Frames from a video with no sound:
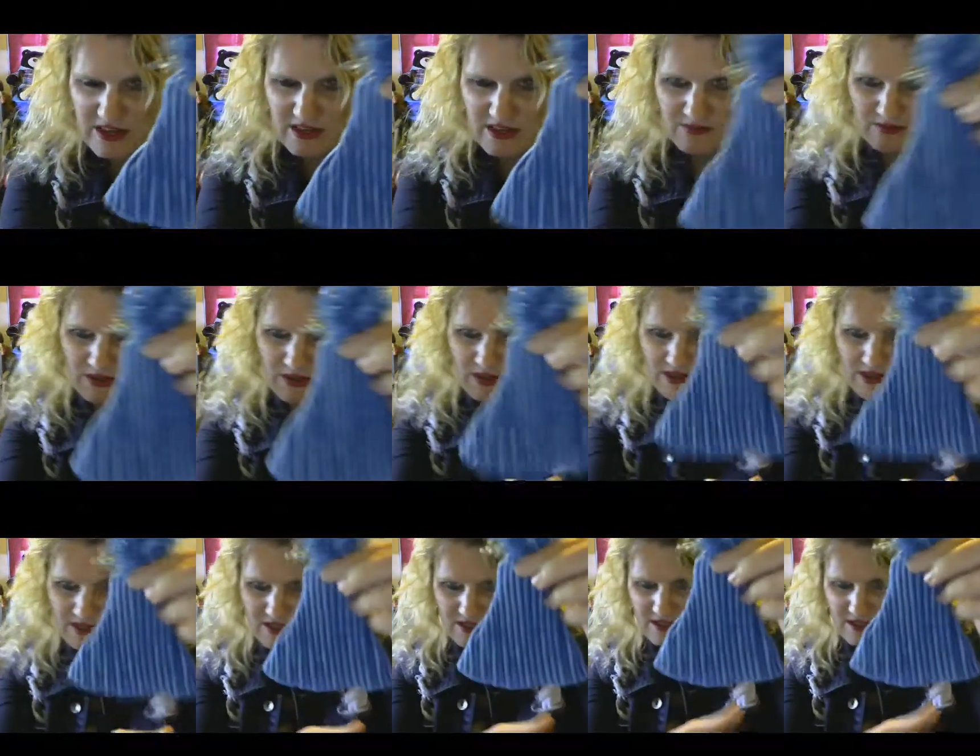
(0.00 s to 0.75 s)
And
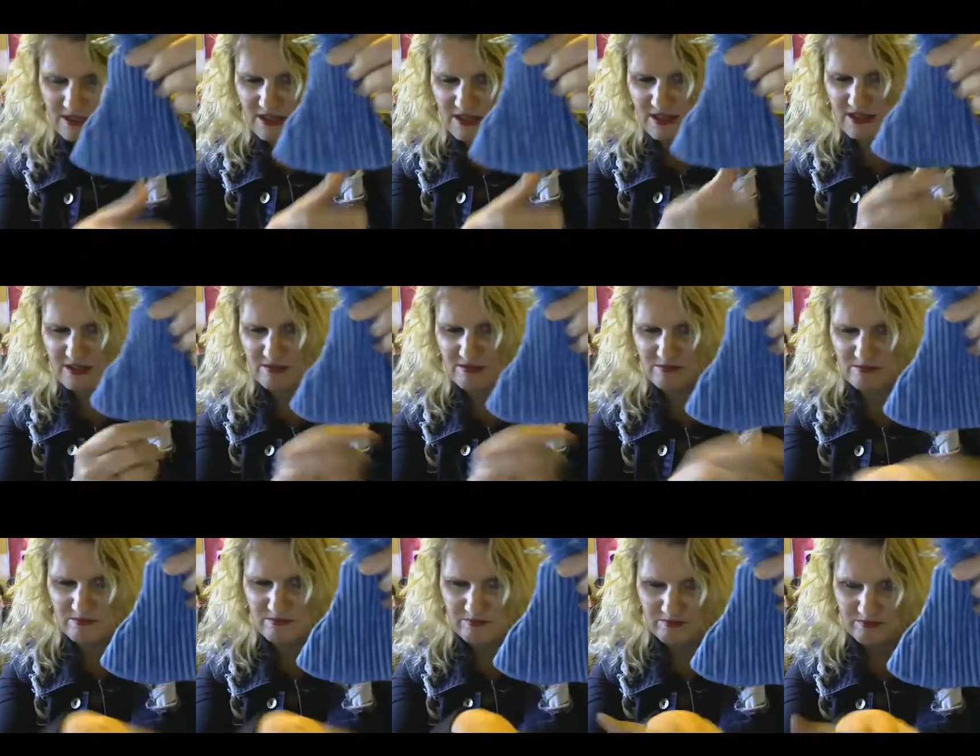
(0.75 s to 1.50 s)
plus,
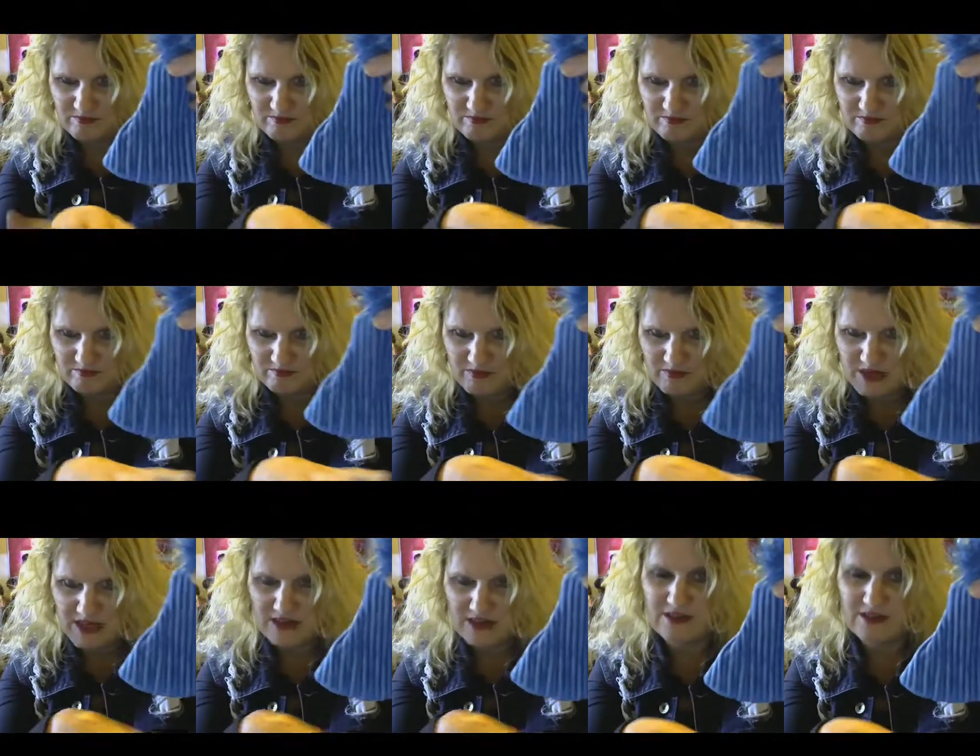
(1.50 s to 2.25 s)
um,
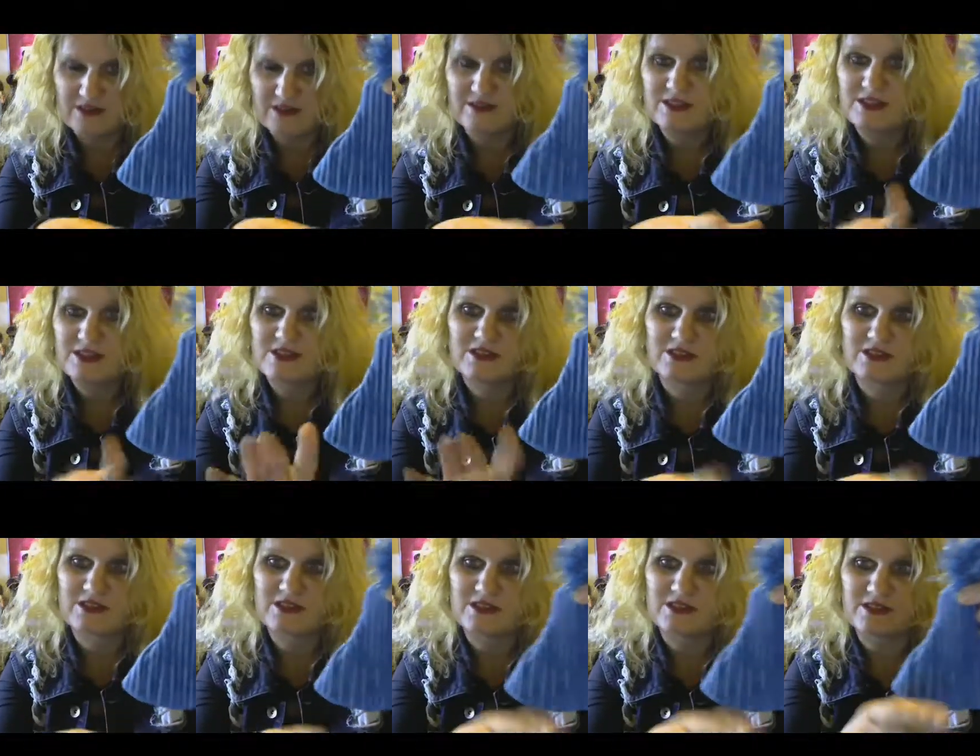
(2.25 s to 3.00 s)
I don't know, it just
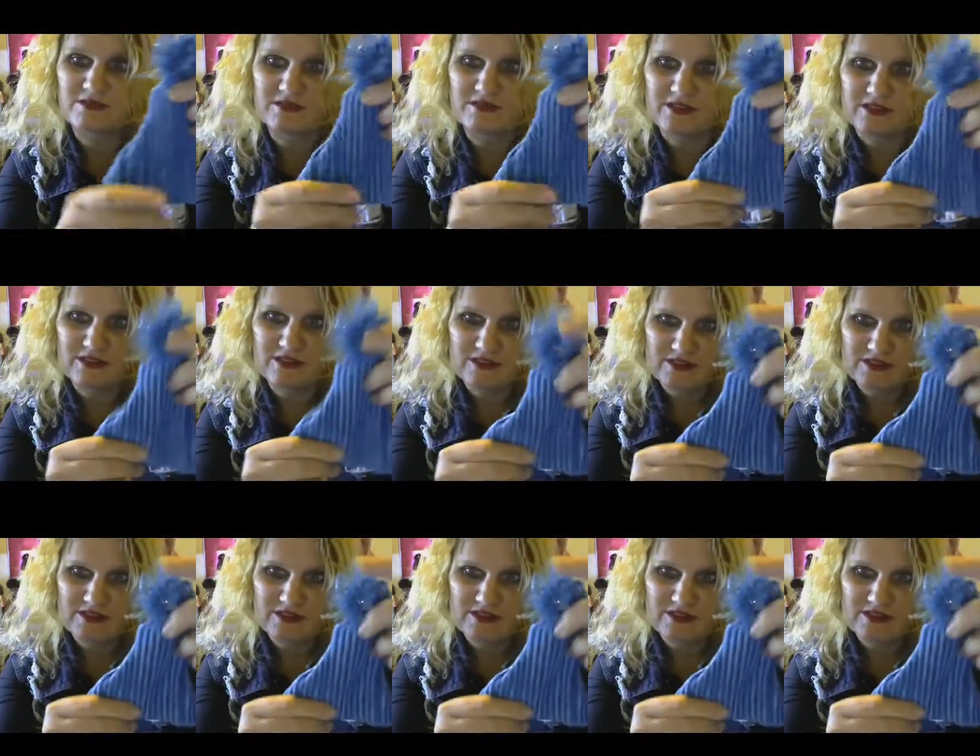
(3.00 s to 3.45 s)
looks different.